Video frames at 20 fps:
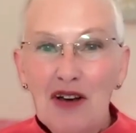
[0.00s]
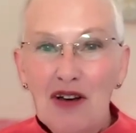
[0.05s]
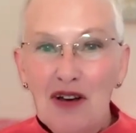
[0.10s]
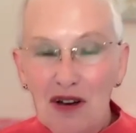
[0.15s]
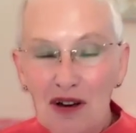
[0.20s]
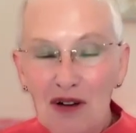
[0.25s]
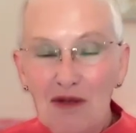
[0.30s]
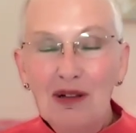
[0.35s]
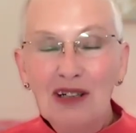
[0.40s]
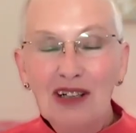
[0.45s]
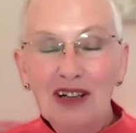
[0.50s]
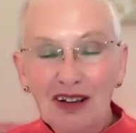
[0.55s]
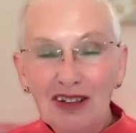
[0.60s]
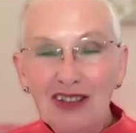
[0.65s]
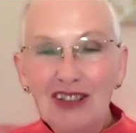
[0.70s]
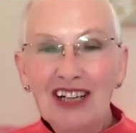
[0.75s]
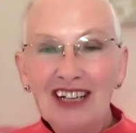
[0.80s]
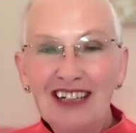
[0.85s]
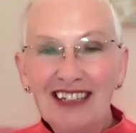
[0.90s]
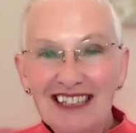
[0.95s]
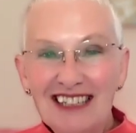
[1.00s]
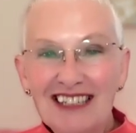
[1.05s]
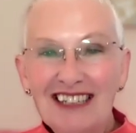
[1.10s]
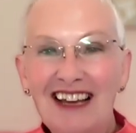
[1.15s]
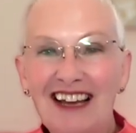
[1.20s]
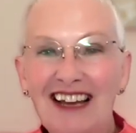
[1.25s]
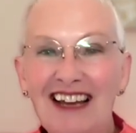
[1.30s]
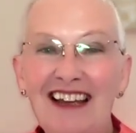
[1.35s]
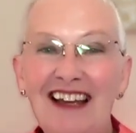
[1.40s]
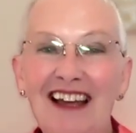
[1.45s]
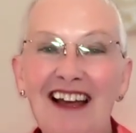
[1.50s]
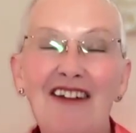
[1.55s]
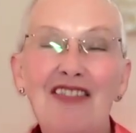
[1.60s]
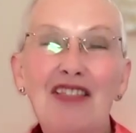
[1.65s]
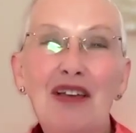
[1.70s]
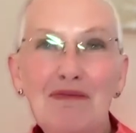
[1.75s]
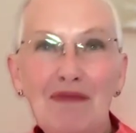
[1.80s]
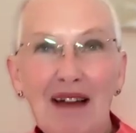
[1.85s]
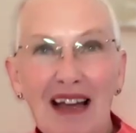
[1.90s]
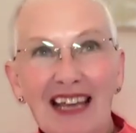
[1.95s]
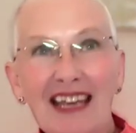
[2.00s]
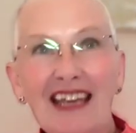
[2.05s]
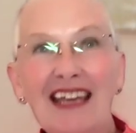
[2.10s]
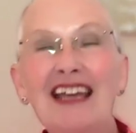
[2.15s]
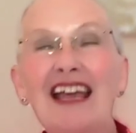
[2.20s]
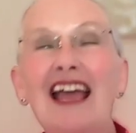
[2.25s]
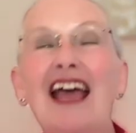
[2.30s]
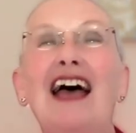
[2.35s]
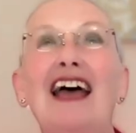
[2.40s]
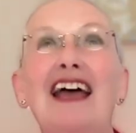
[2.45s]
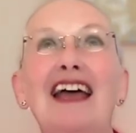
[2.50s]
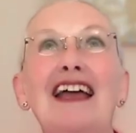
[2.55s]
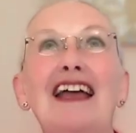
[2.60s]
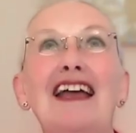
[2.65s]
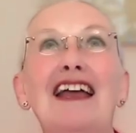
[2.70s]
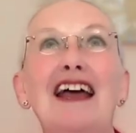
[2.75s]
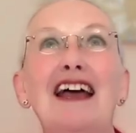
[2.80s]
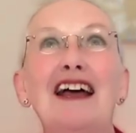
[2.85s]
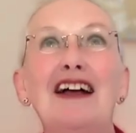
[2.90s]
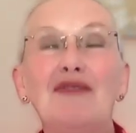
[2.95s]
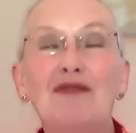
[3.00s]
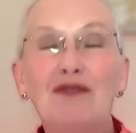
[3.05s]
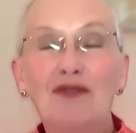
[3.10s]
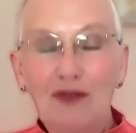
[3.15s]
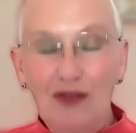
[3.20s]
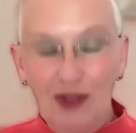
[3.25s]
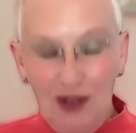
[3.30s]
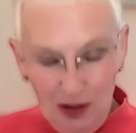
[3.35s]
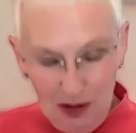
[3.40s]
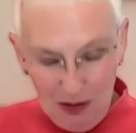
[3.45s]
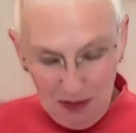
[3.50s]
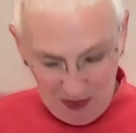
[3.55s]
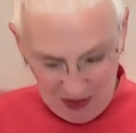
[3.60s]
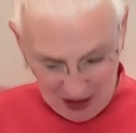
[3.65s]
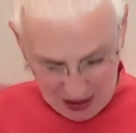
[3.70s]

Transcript: who would logically say that making a film